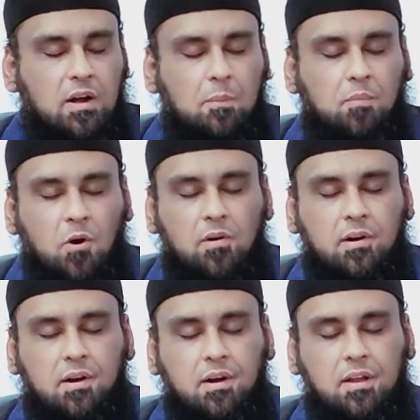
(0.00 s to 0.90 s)
Now
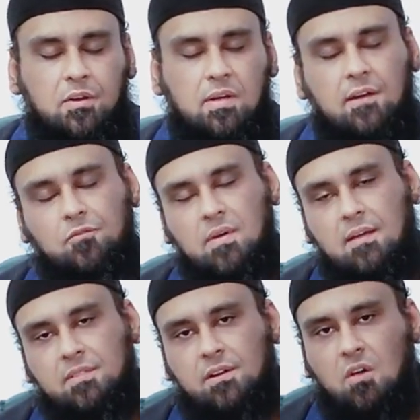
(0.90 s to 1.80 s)
ponder, you have to
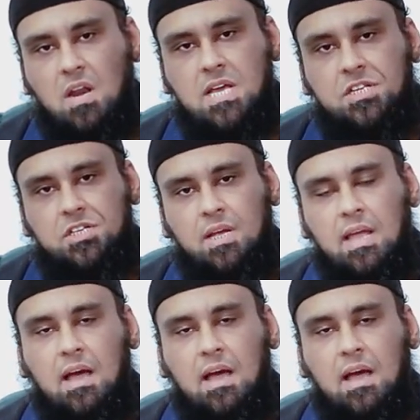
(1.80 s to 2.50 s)
have the knowledge.